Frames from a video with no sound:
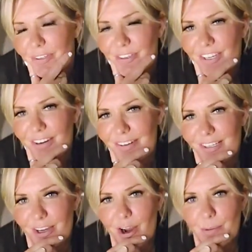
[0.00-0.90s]
the theory
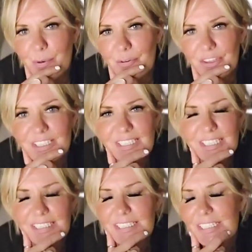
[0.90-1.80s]
and the
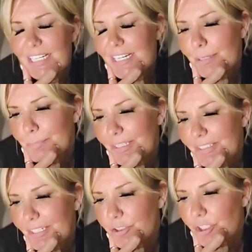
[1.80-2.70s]
hypothesis,
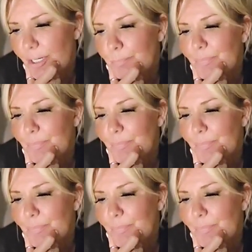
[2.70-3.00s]
etc.?